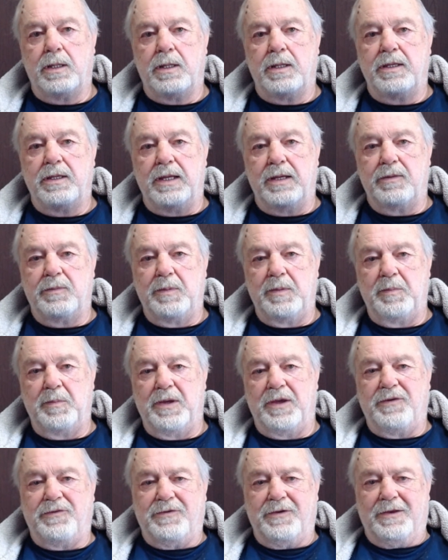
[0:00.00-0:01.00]
You have to be
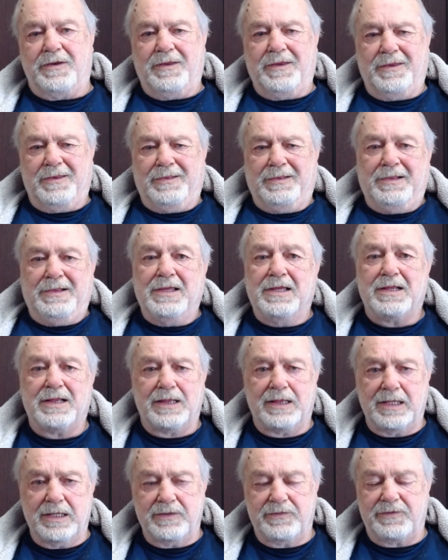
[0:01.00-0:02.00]
patient
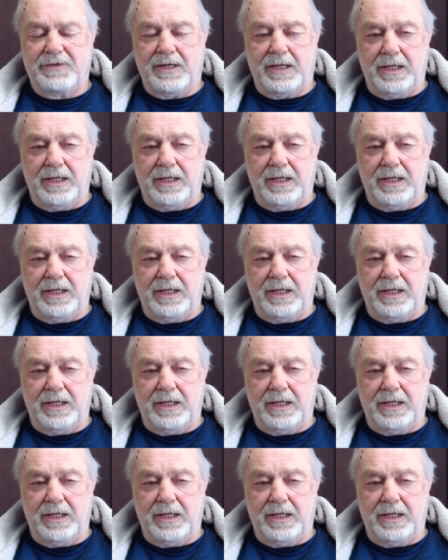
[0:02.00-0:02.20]
listening.